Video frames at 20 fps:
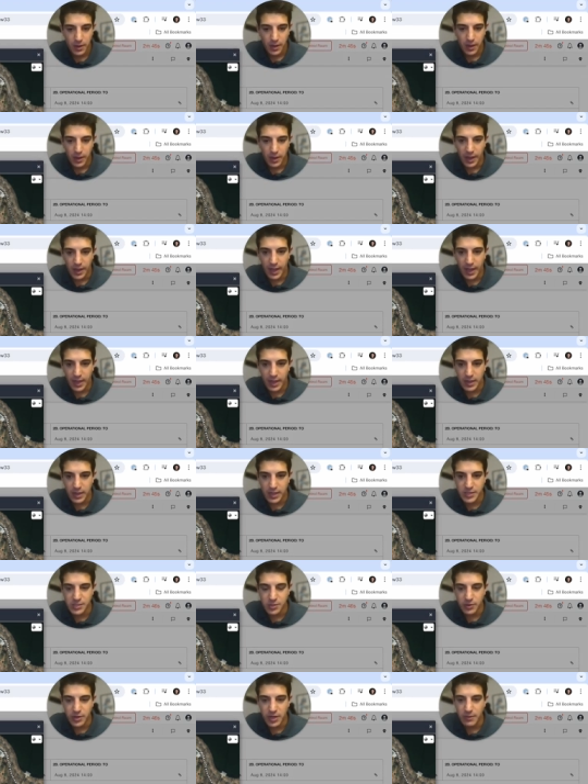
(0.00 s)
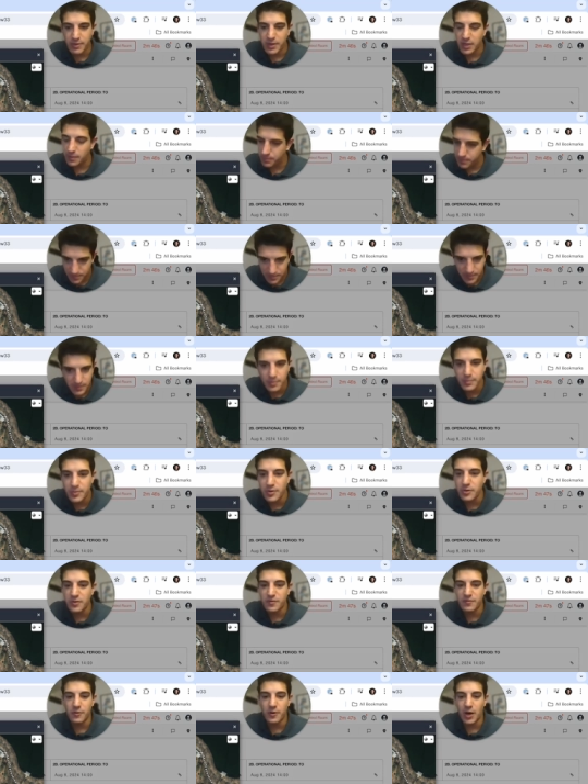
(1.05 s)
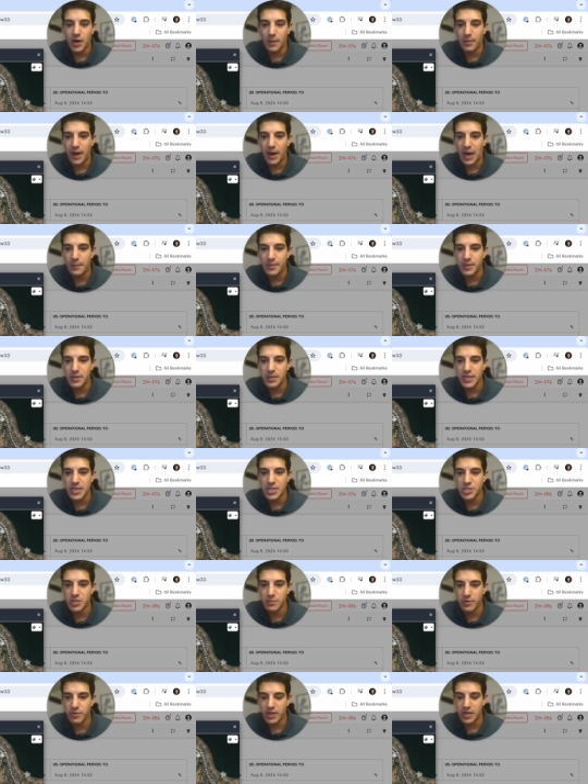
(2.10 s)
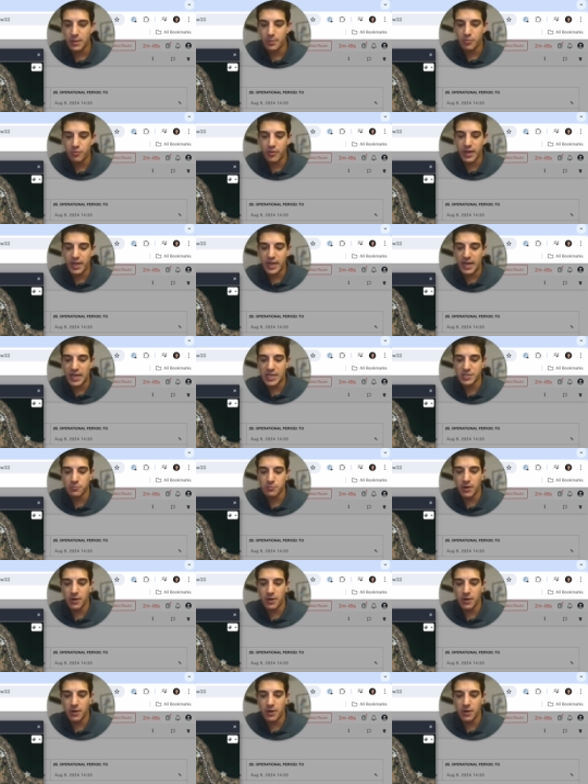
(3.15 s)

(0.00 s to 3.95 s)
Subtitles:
And it's going to be a population. We're going to bring it as well